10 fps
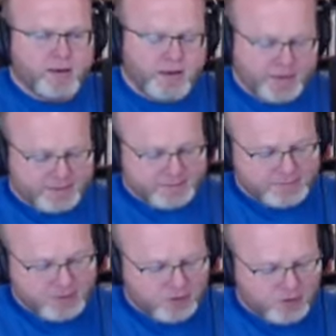
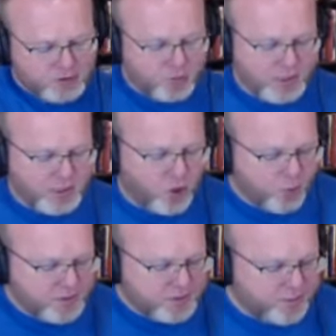So when he
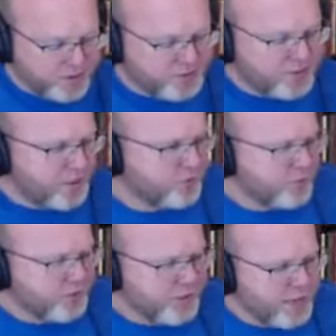opens up his
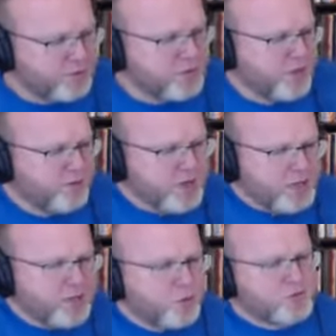gospel account here, he
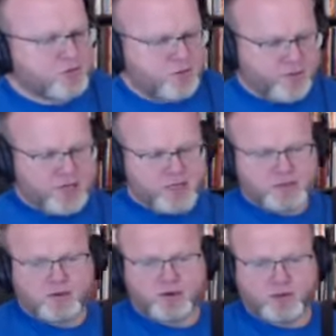notes some
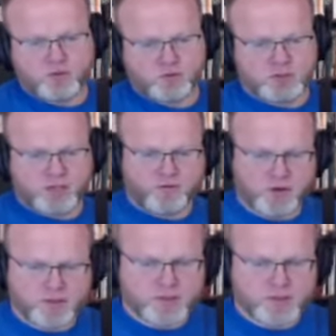things that are interesting for his